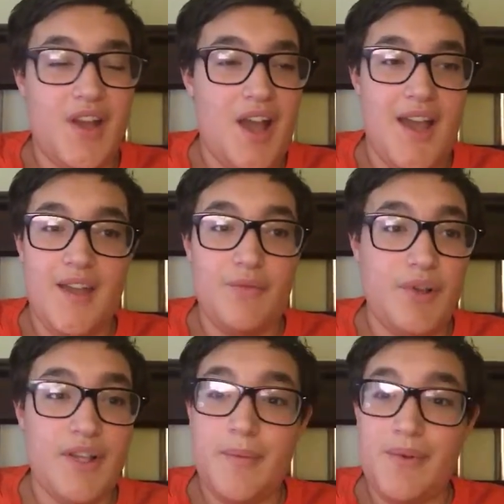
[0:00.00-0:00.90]
I
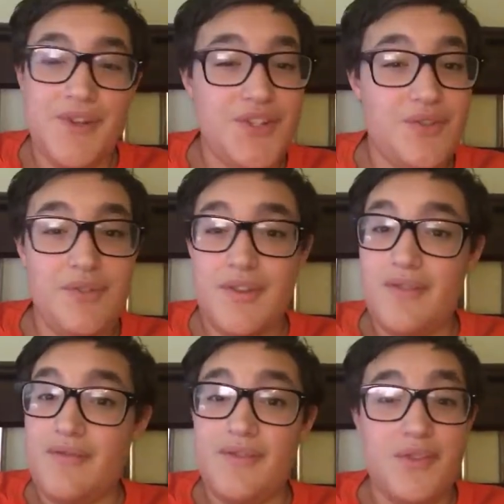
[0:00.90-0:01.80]
really appreciate
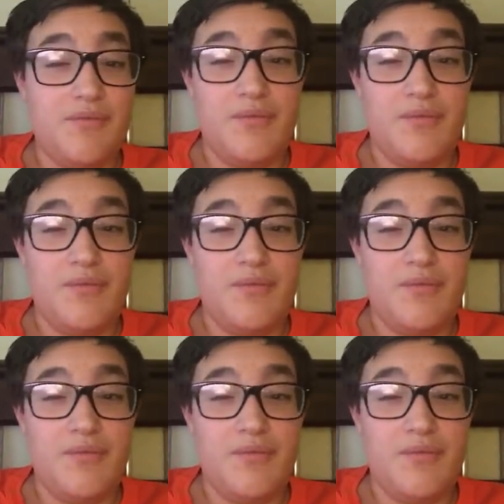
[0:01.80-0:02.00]
you.